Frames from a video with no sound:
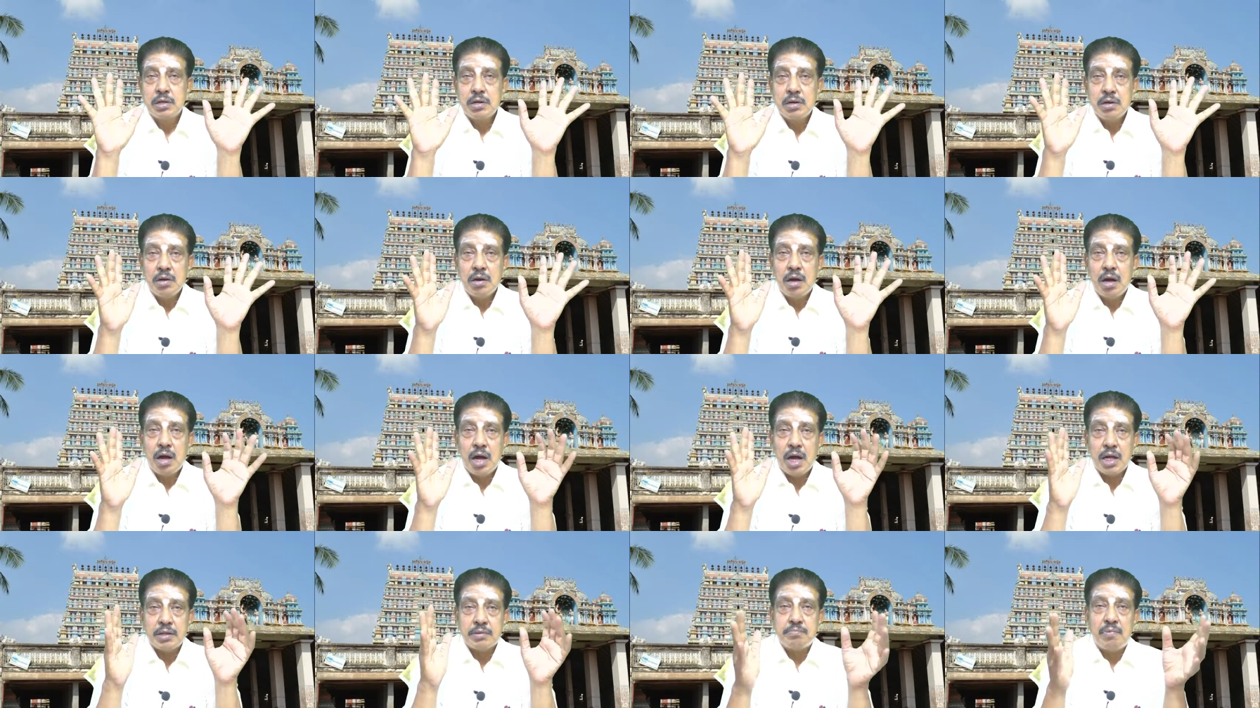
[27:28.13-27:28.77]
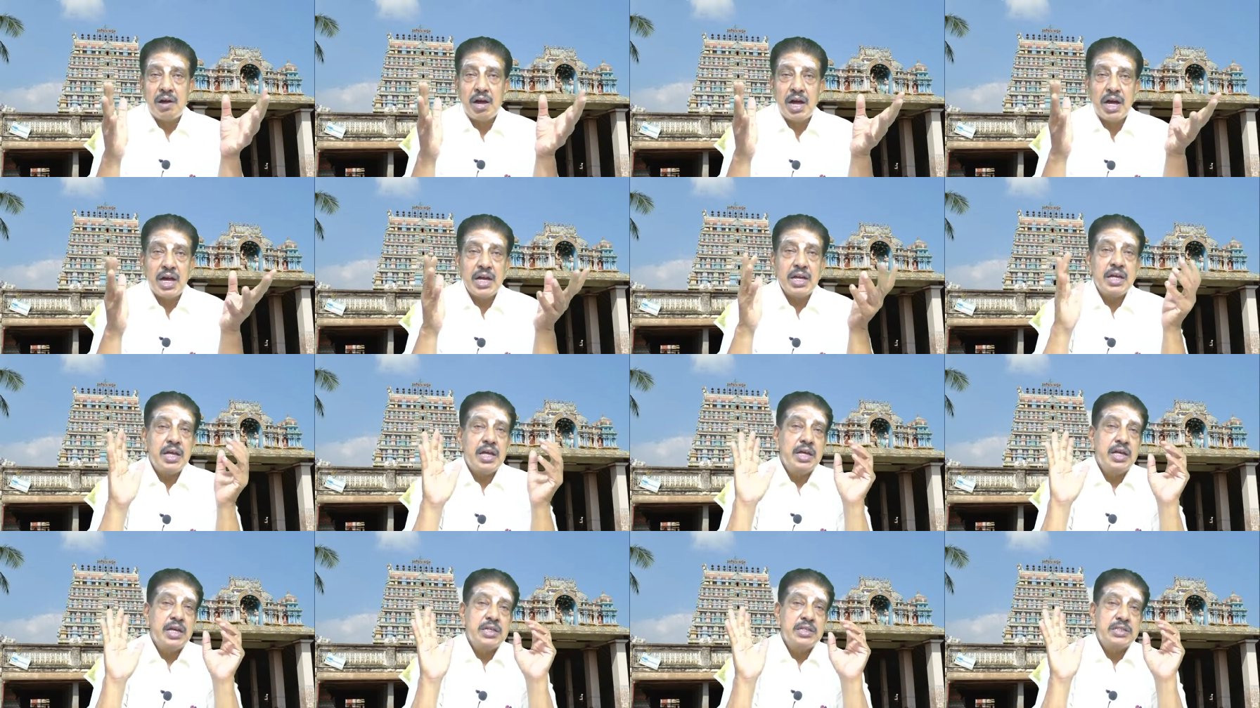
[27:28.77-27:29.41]
Atma
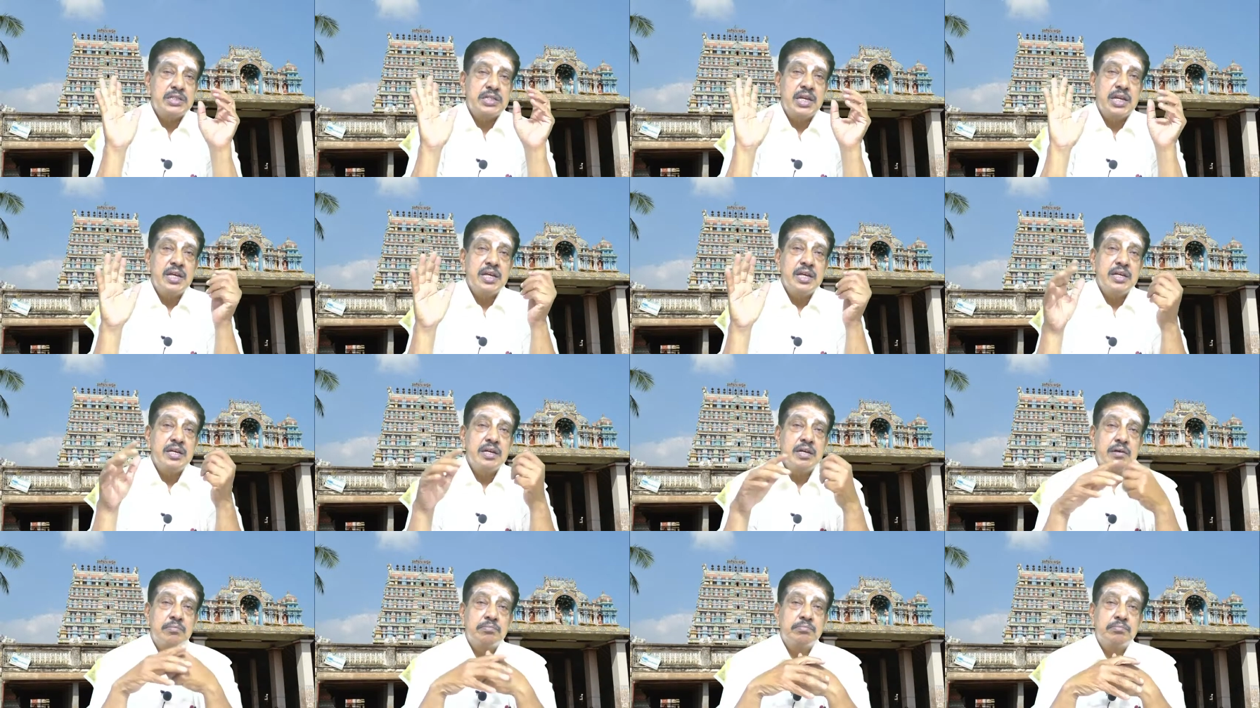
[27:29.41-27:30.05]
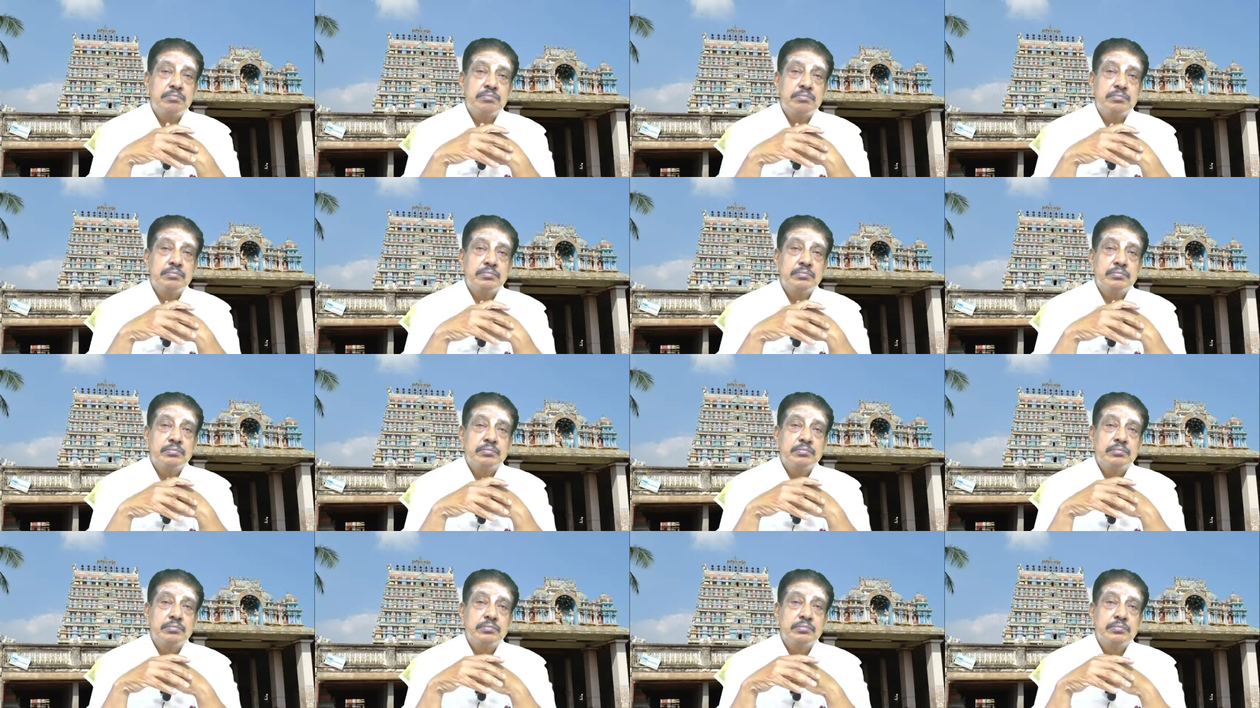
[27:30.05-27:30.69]
is Lingam.
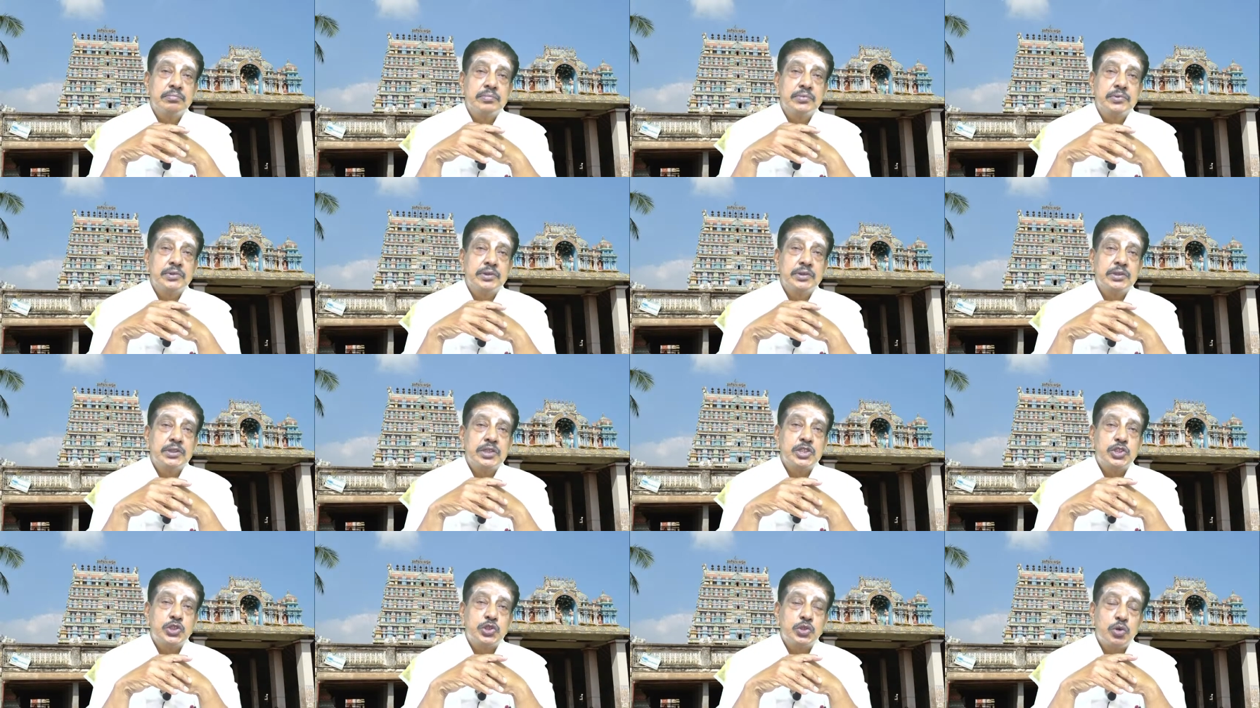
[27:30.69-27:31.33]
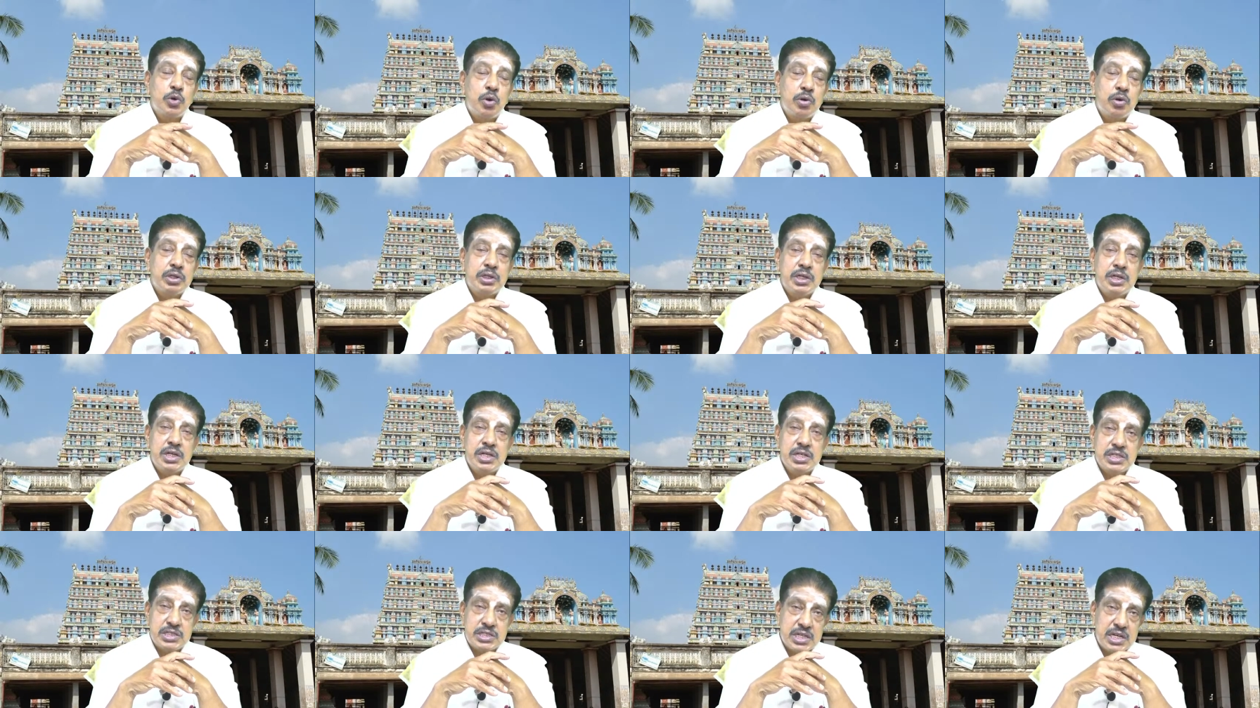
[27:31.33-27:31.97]
The soul
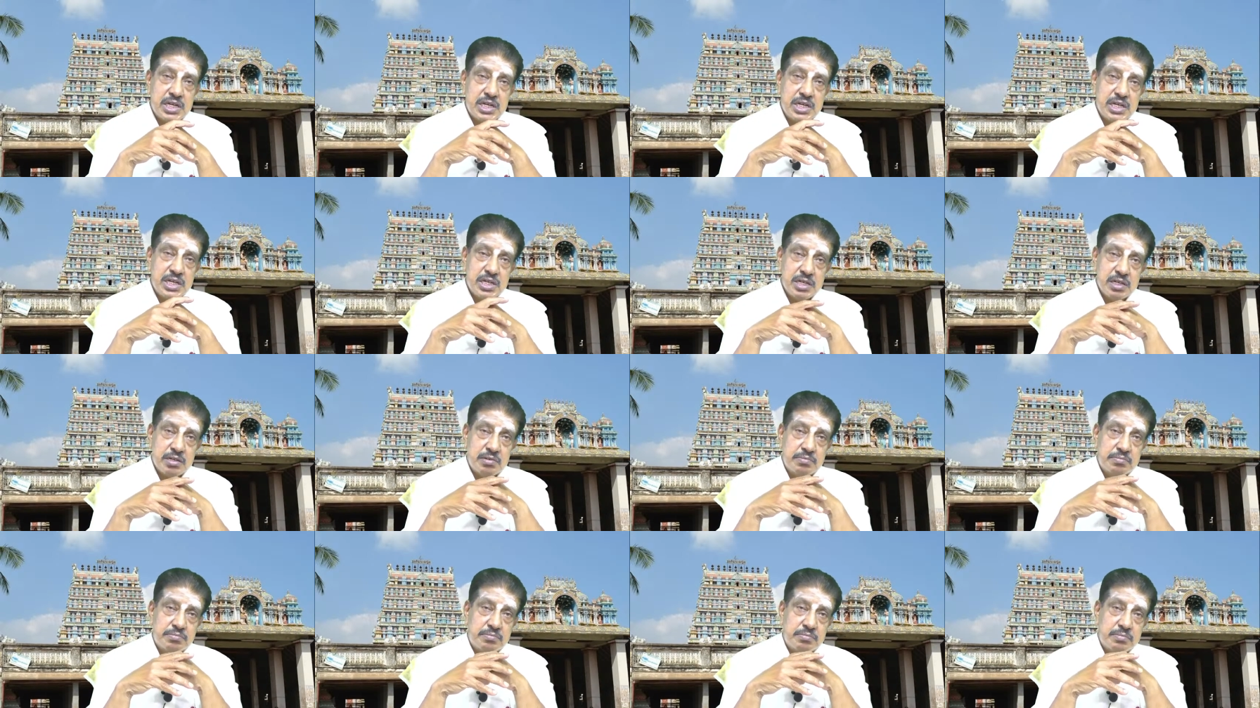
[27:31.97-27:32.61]
is the Lingam.